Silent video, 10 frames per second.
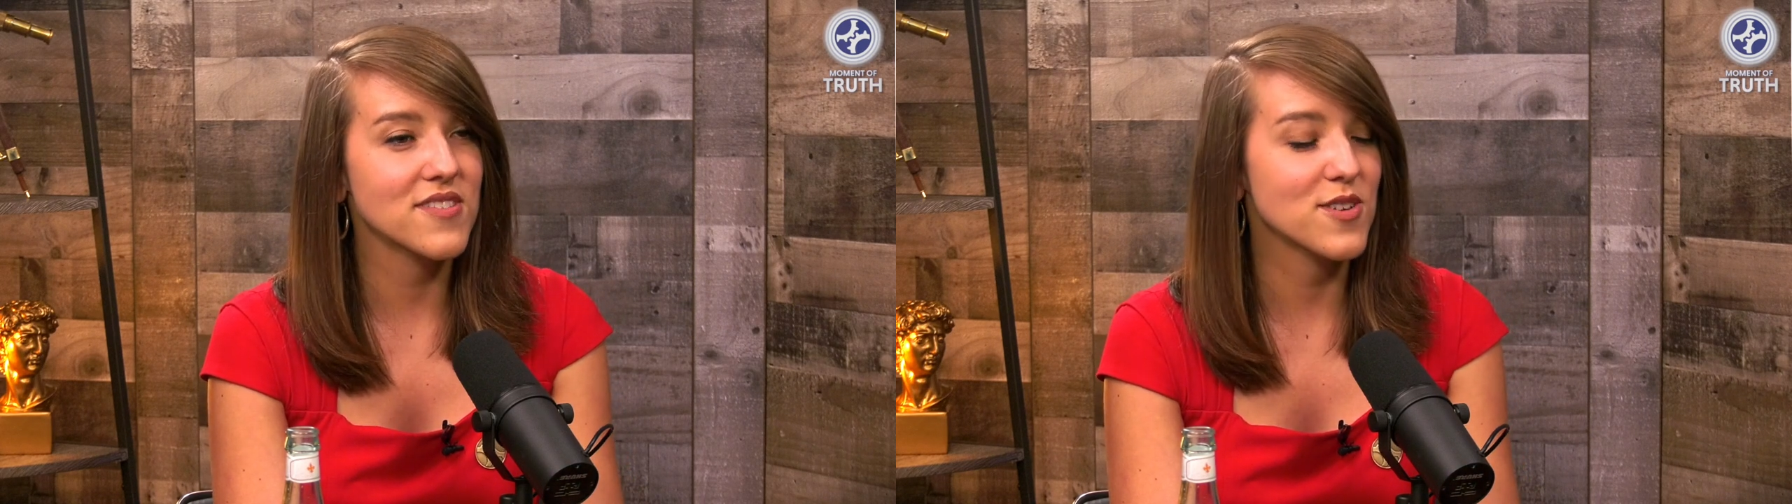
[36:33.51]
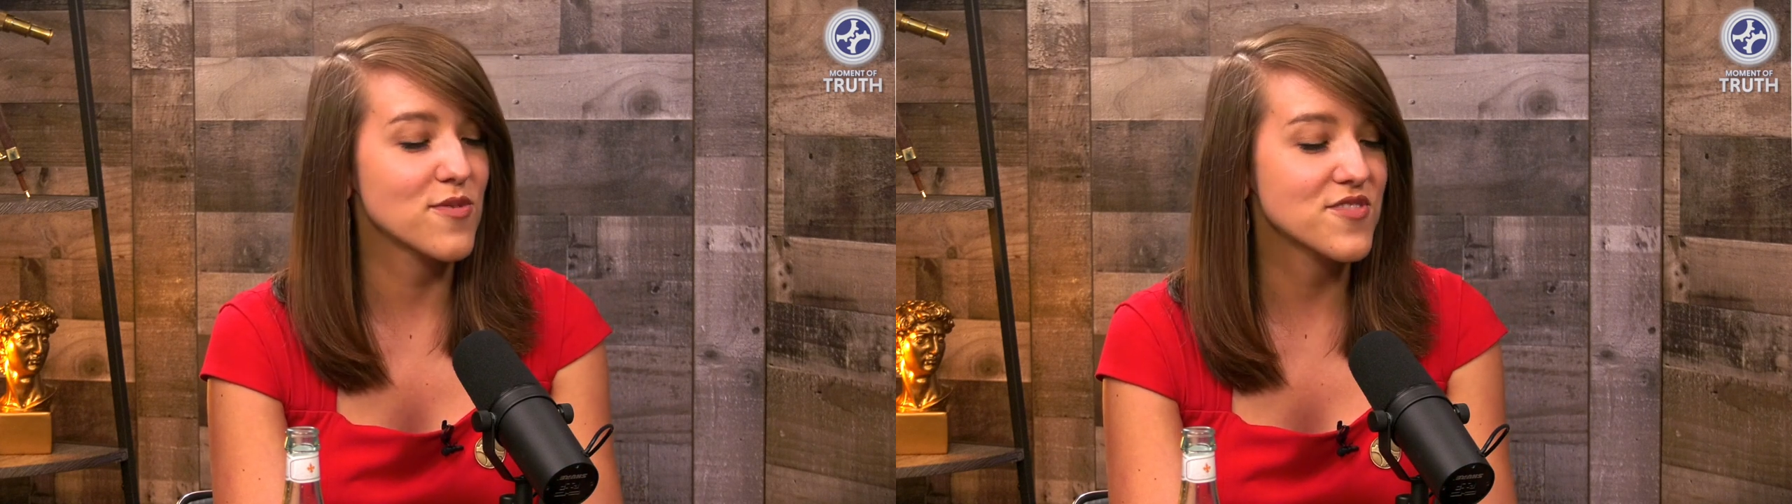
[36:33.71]

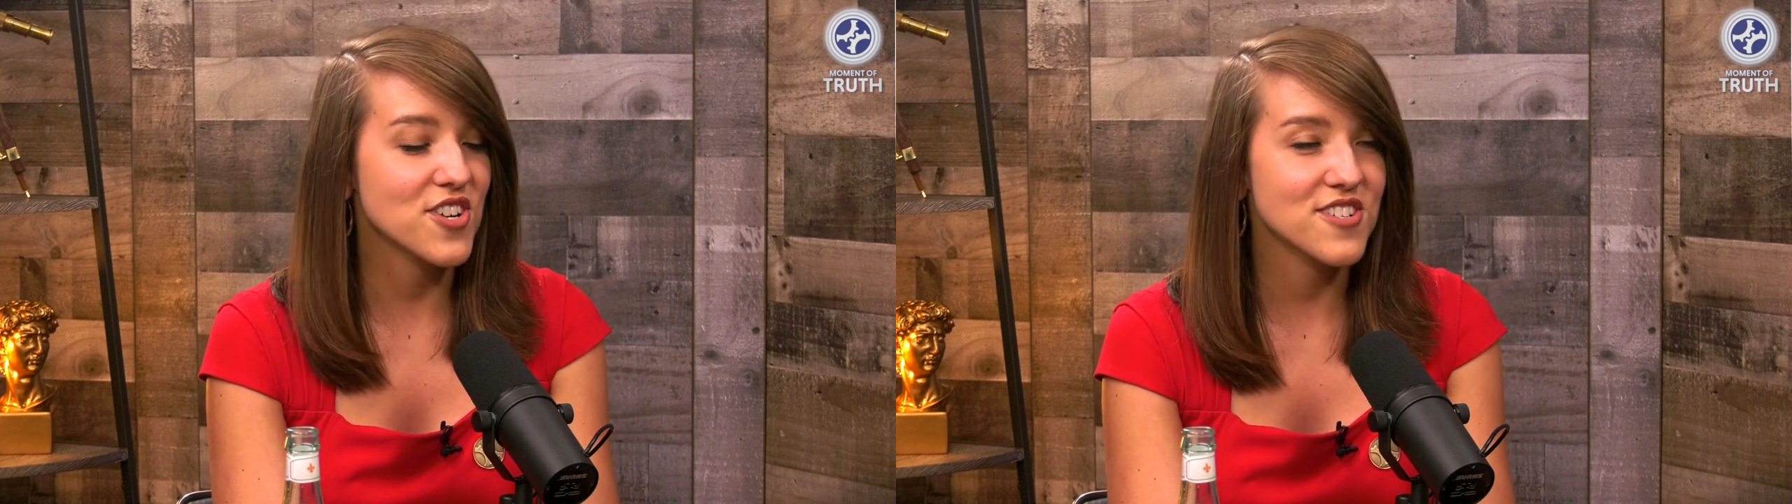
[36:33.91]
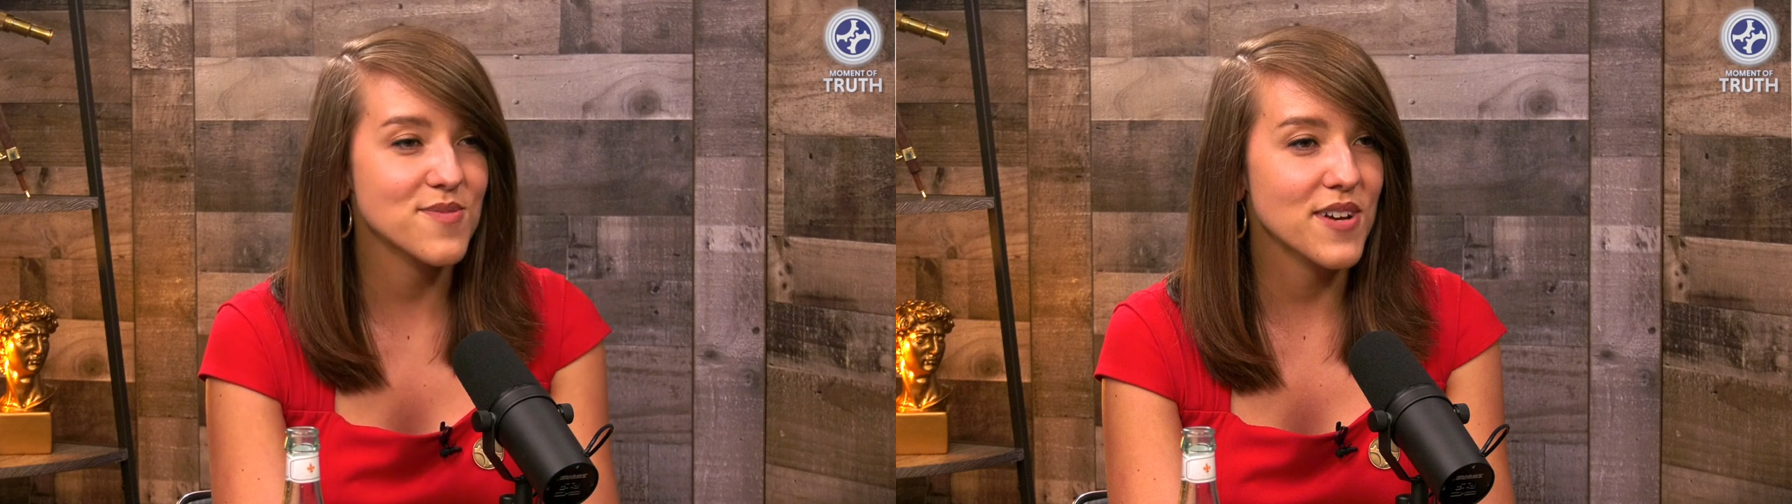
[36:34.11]
like we've
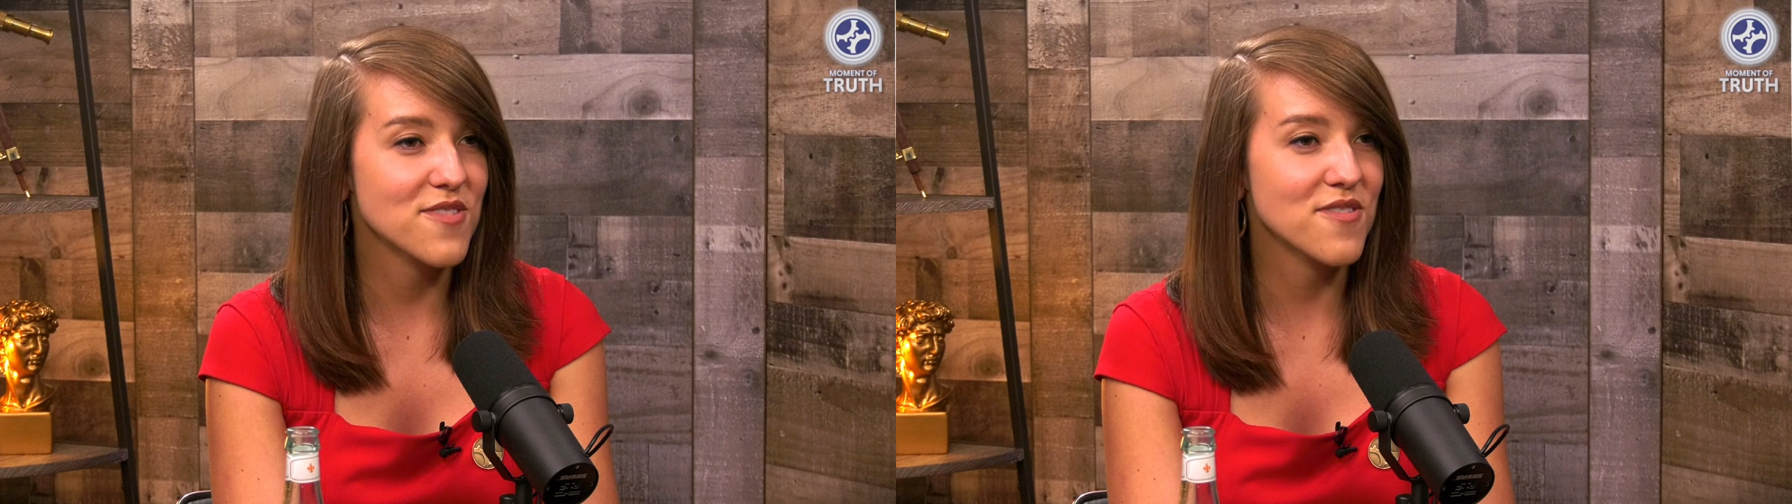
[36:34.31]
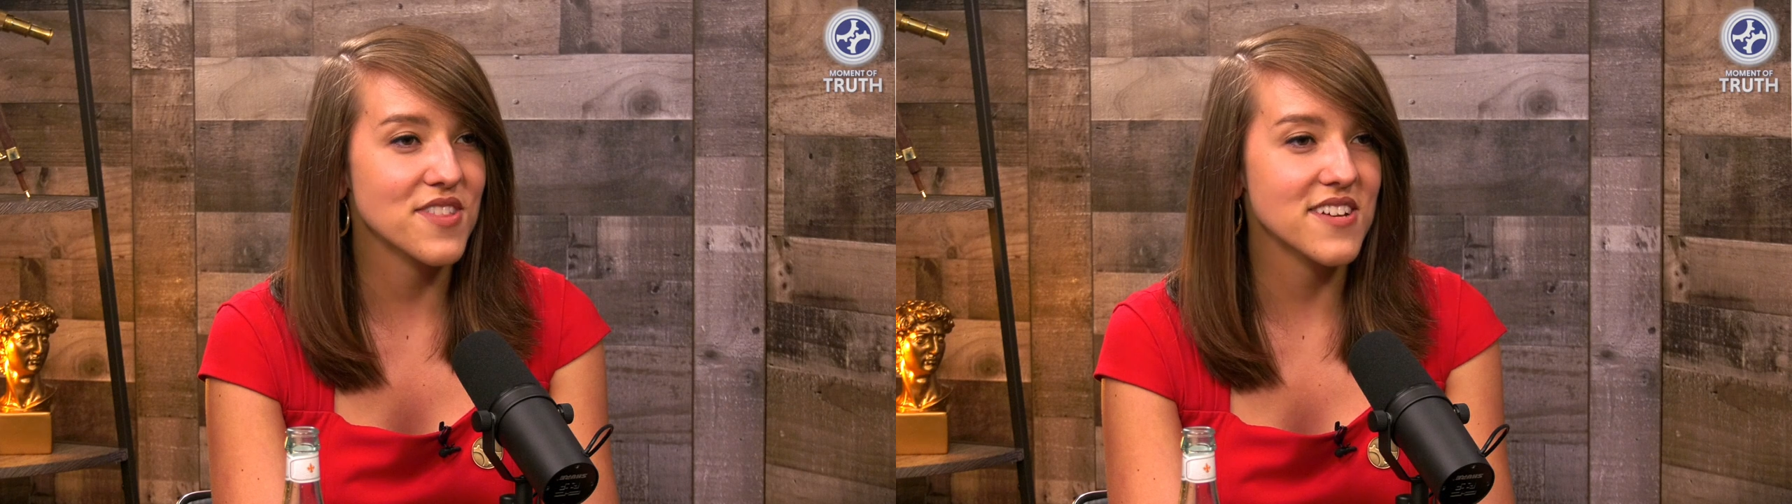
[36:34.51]
talked about
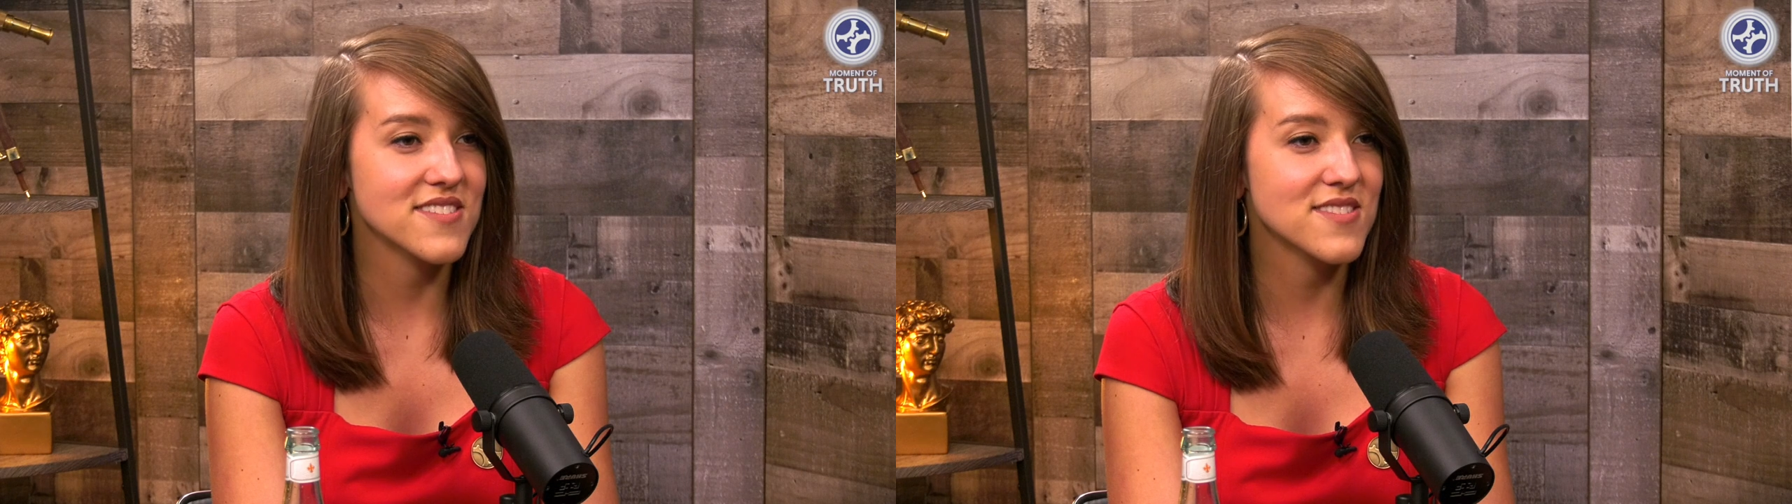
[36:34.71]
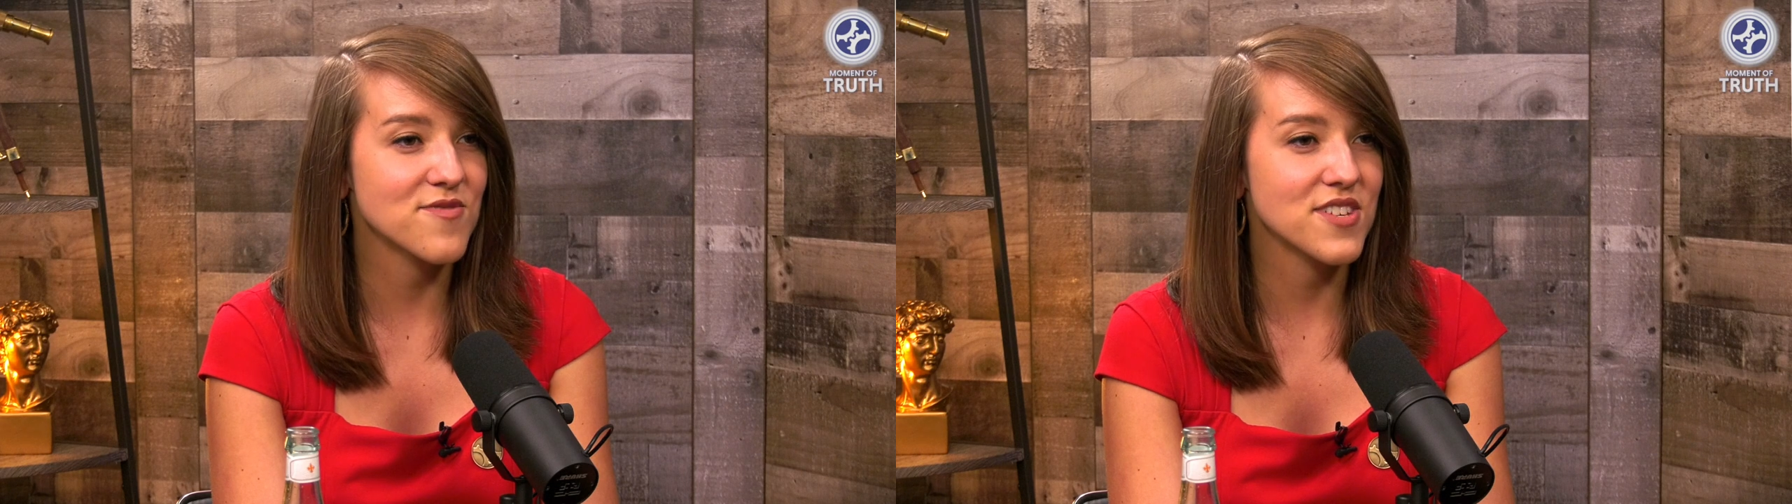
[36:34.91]
it for
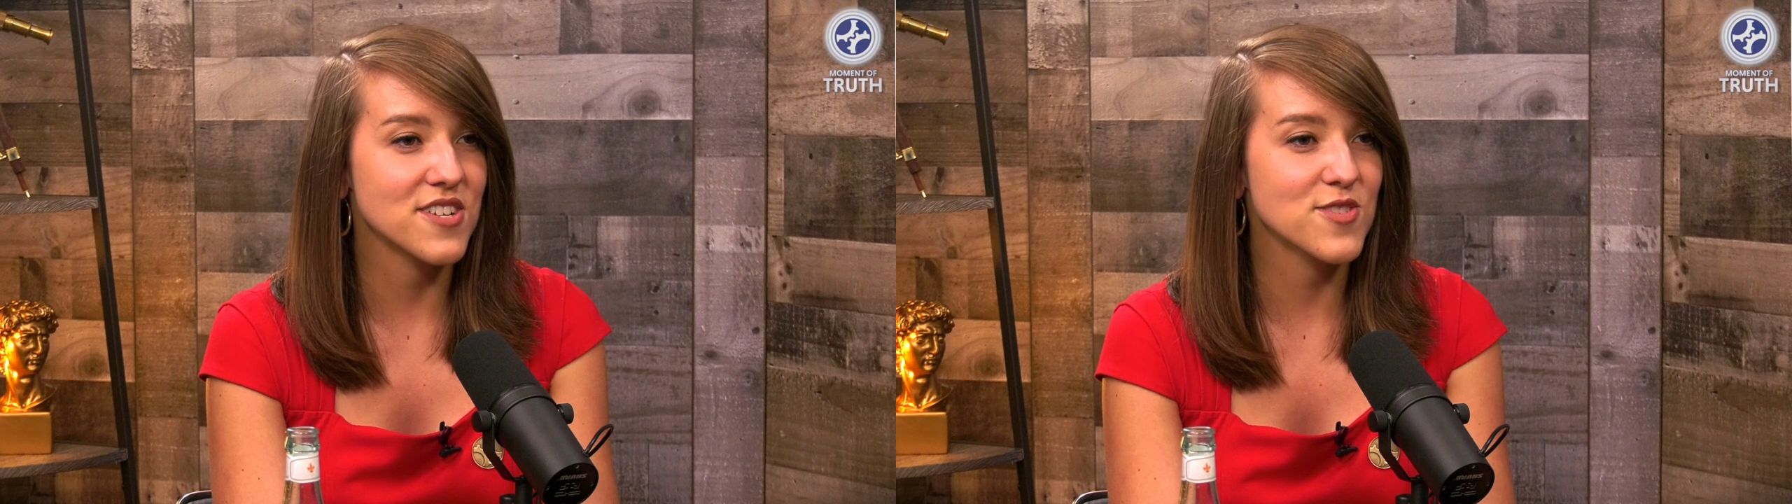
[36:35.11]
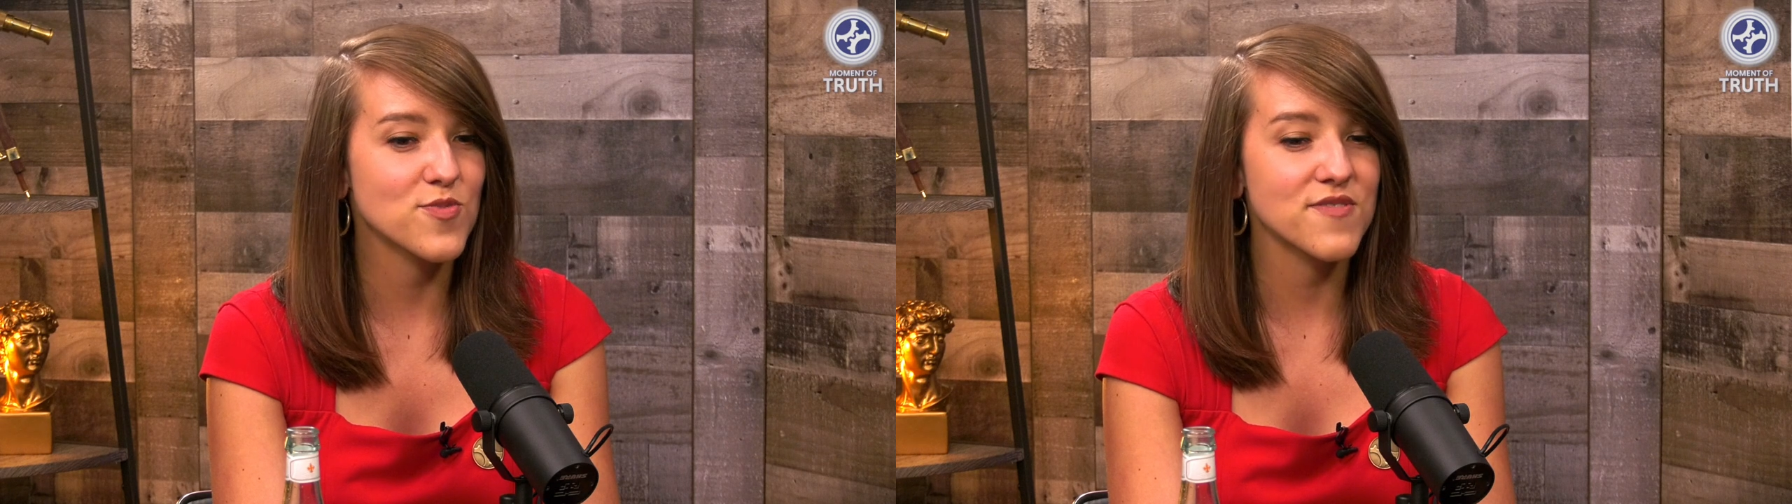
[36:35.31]
thousands of years.